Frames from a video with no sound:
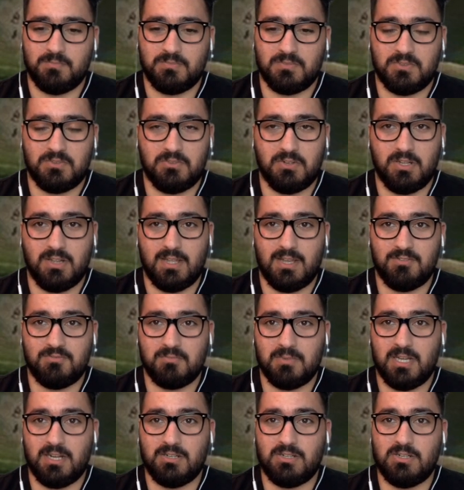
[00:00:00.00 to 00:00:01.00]
real life
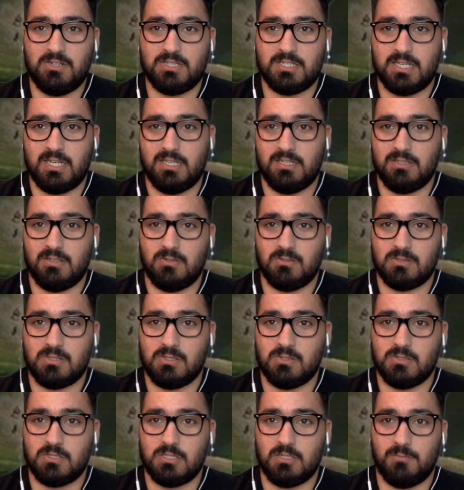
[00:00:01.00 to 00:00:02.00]
matters and
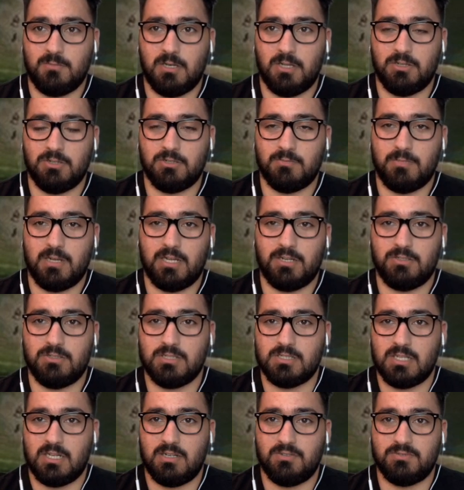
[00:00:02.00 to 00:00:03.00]
also some other
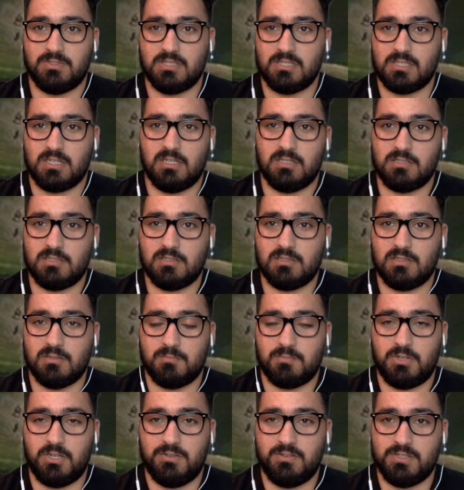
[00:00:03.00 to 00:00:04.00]
matters that I've discussed
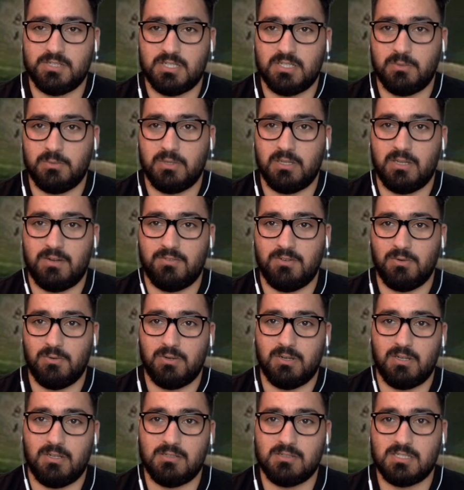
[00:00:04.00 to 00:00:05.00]
previously with
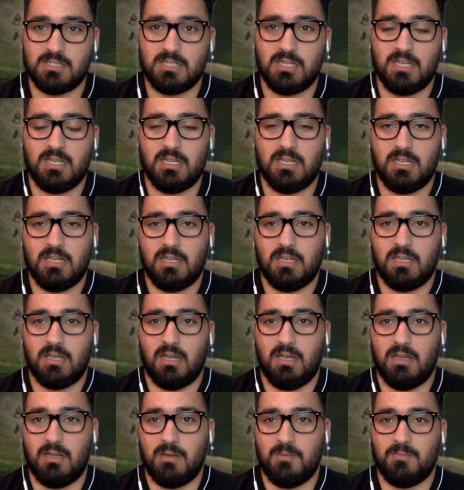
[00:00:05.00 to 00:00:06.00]
everyone else.
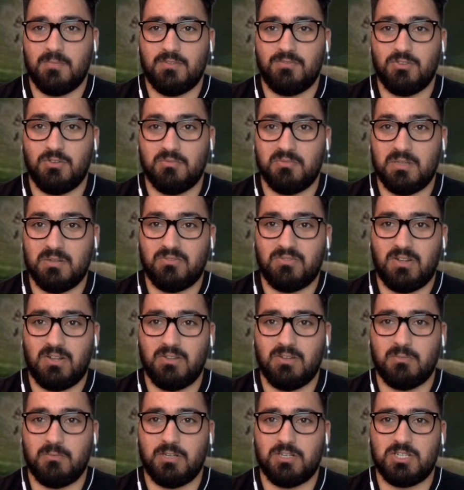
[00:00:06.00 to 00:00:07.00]
If you've been
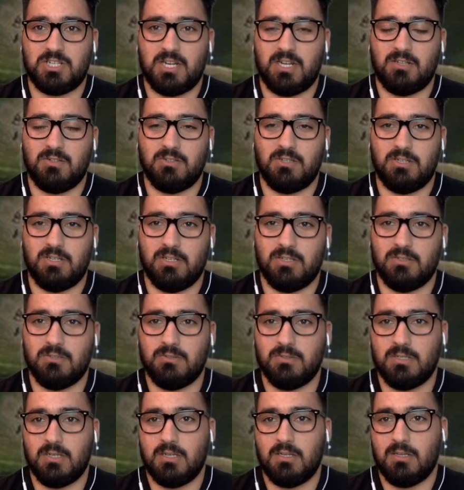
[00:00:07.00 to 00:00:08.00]
following my channel, you
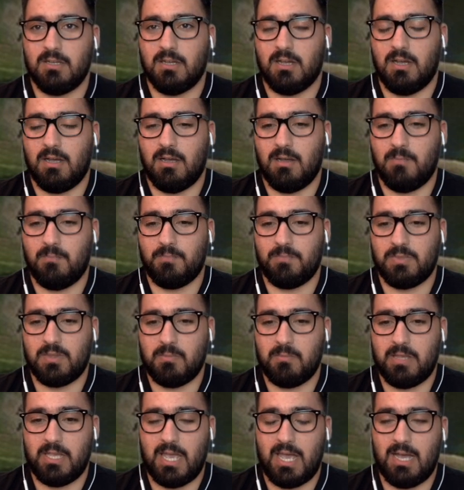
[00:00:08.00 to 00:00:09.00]
know.
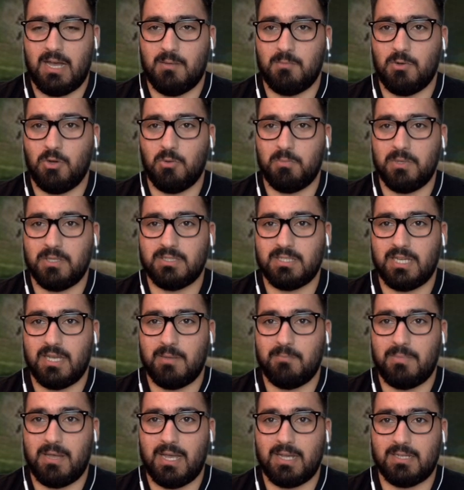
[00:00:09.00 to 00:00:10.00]
But yeah, I'm hoping to
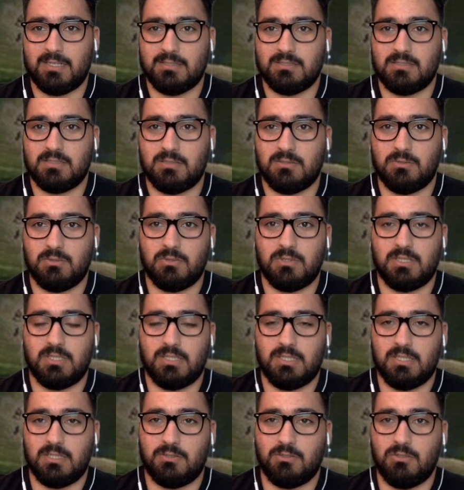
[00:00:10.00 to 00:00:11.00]
get back into
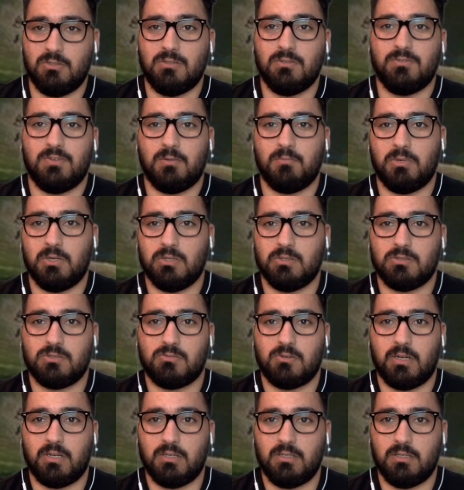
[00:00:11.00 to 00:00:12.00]
the groove and post
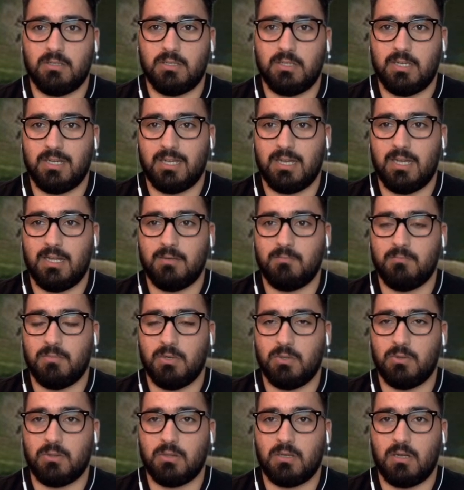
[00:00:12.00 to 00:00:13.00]
regularly again,
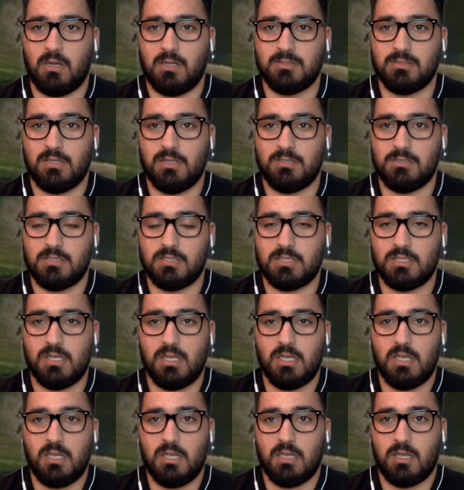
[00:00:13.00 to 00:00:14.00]
both contents
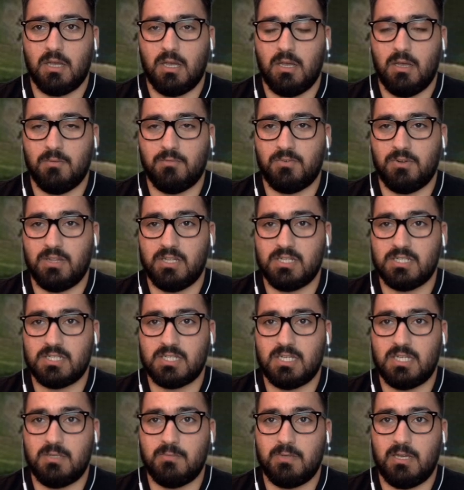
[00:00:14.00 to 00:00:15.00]
for this
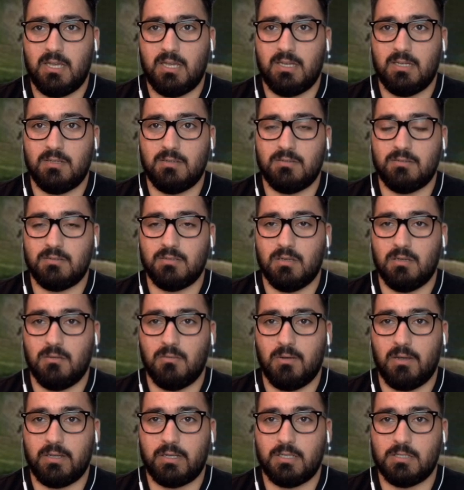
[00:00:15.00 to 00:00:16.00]
game and
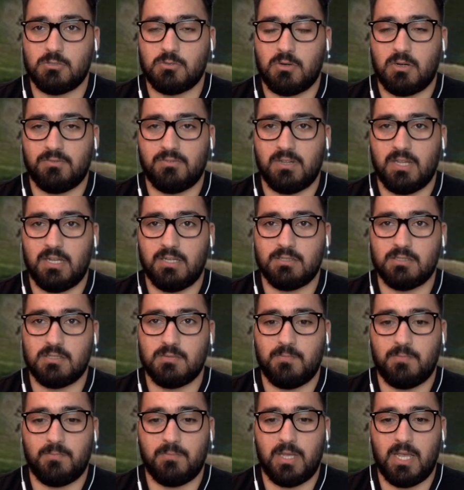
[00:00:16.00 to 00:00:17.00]
Vikings War of Clans.
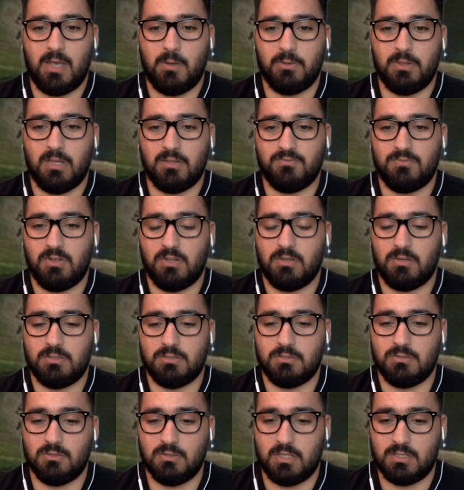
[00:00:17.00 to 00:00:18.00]
But yeah, without further
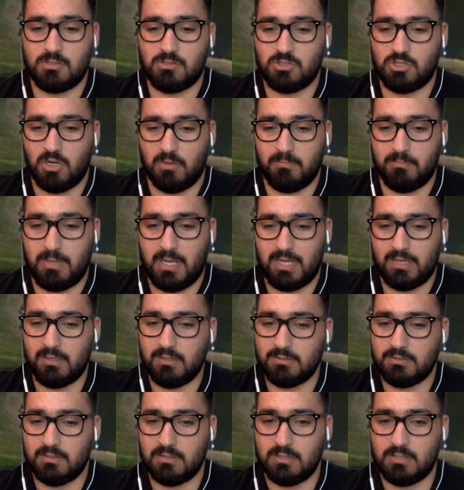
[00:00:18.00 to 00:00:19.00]
ado, let's jump back
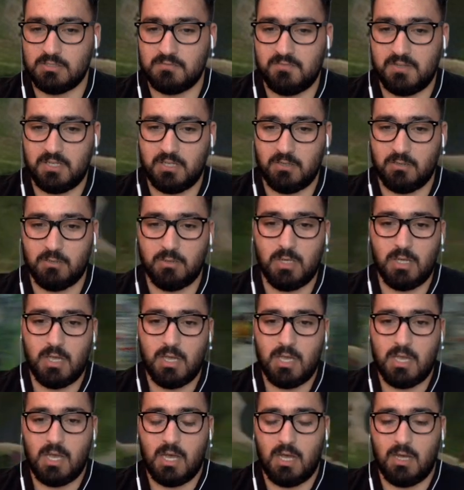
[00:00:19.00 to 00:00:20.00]
into this video.
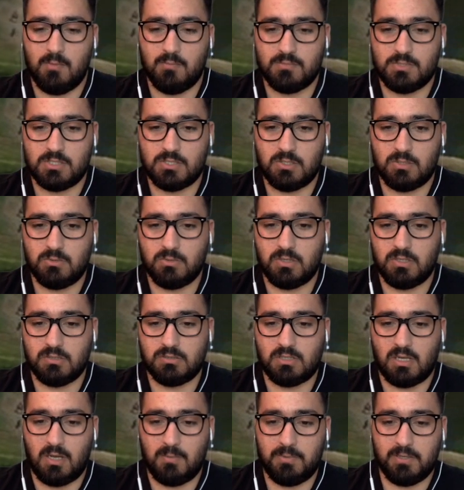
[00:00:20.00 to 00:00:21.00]
So the
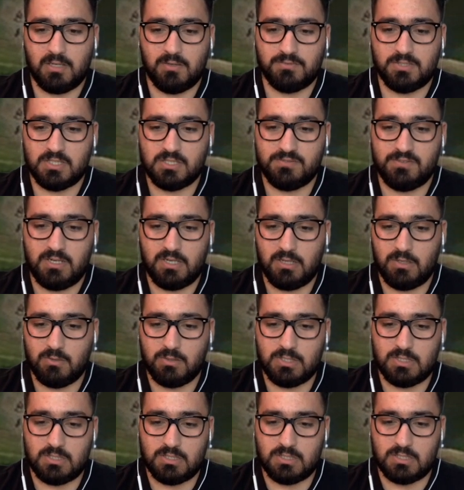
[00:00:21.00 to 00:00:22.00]
topic of this video
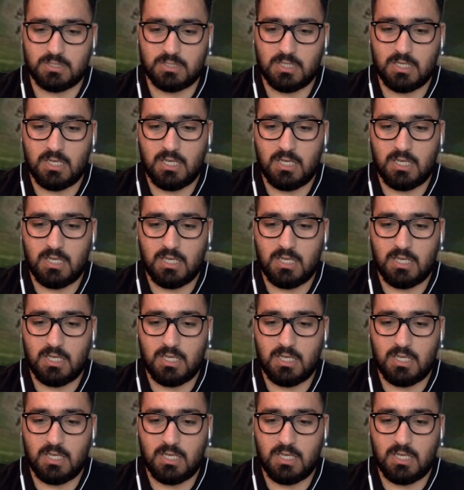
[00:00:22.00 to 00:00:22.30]
is